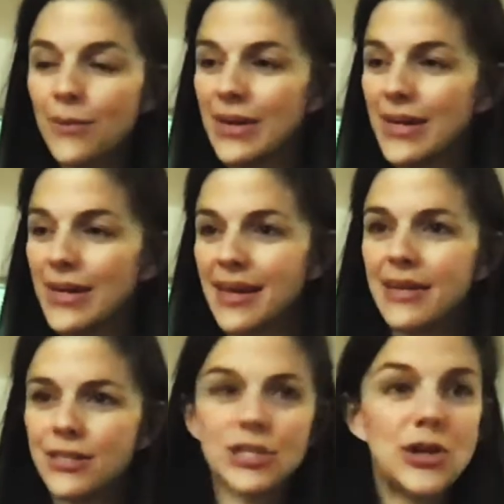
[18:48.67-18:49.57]
What is the
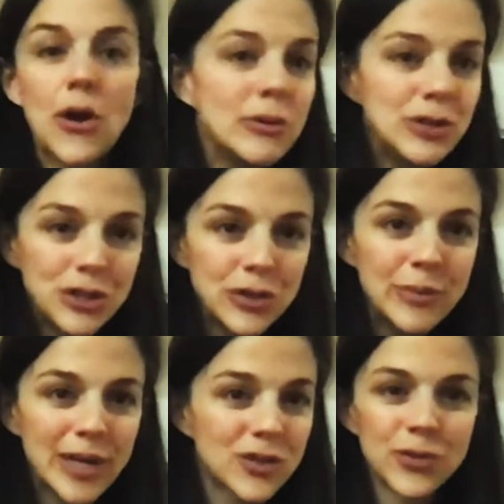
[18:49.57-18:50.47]

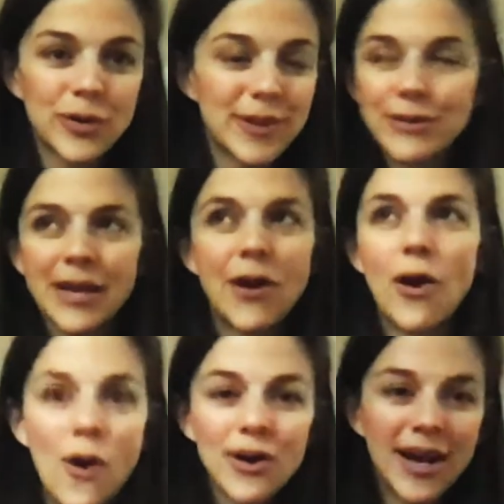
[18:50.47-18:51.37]
snowshoe mushroom? There's like
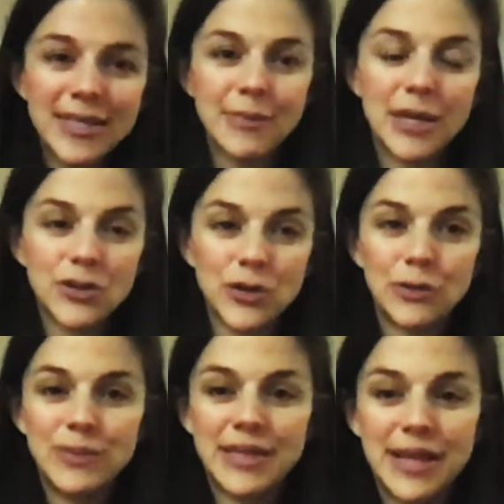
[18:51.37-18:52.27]
all kinds of
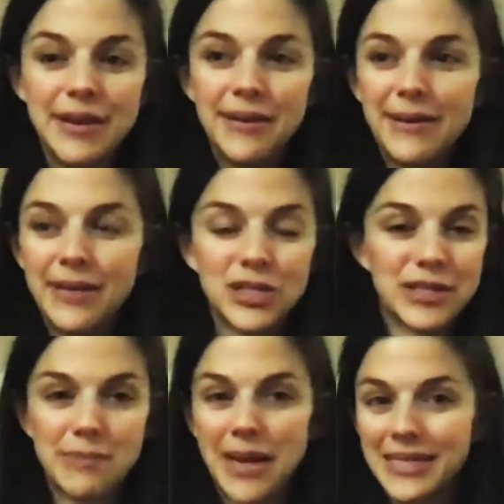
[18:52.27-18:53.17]
mushrooms that
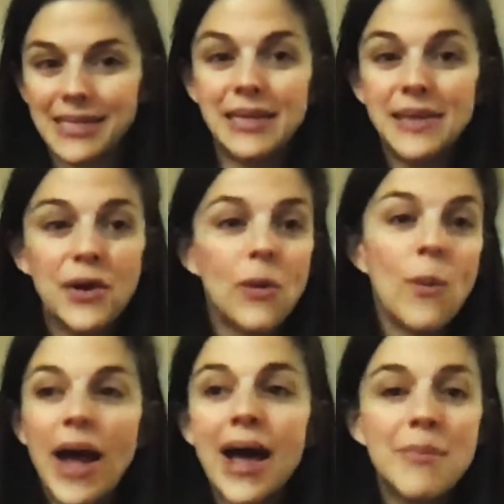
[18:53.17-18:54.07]
just the
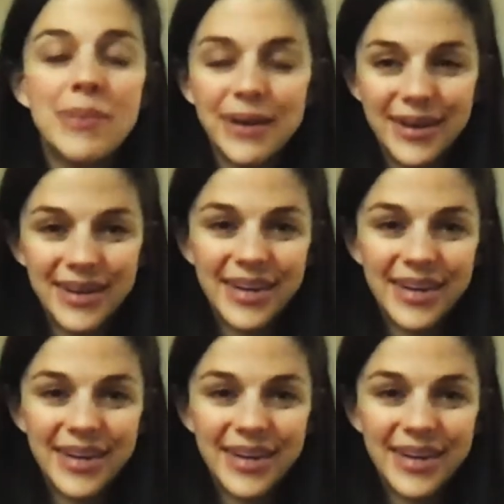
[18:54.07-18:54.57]
mycelial web.